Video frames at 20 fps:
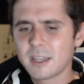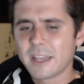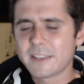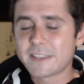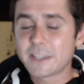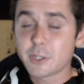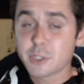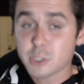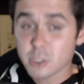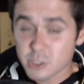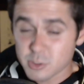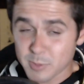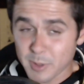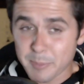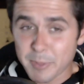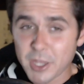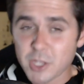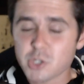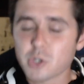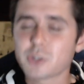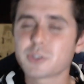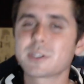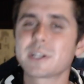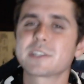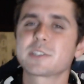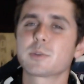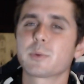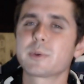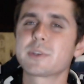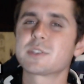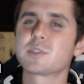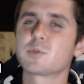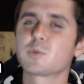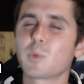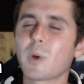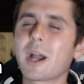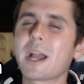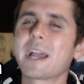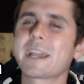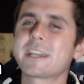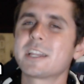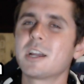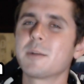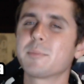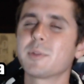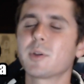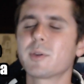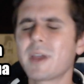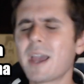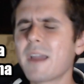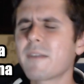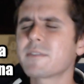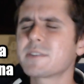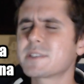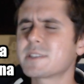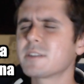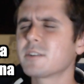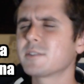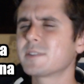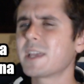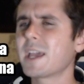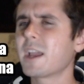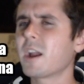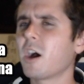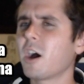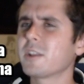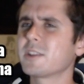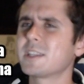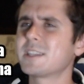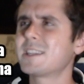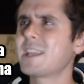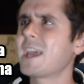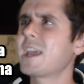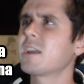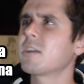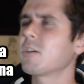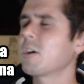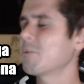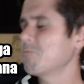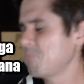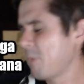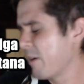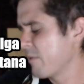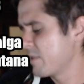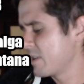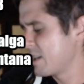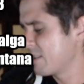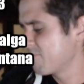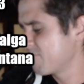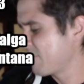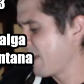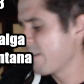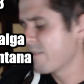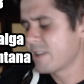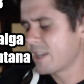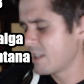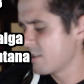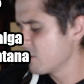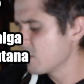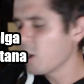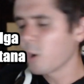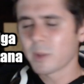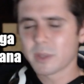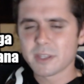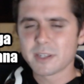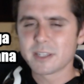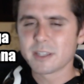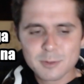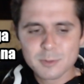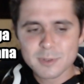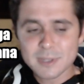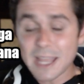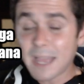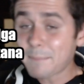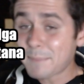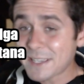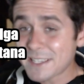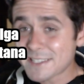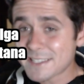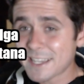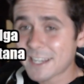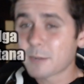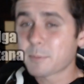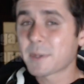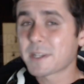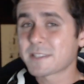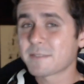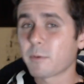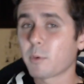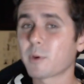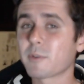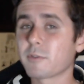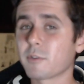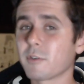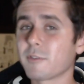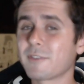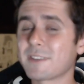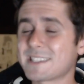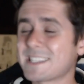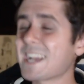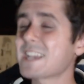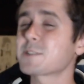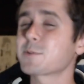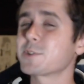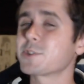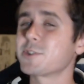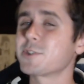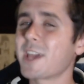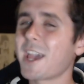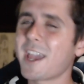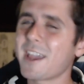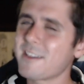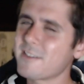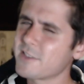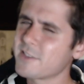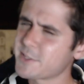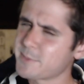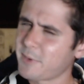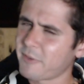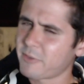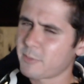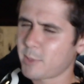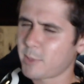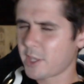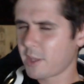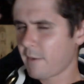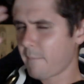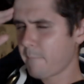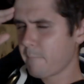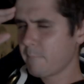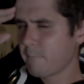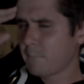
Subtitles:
And thank you so much to my patrons. You guys are the reasons why I can upload every single day on the day. Every day. You know what the deal is. That being said, I hope you guys have a wonderful, fantastic rest of your day. This is Buffin Mother.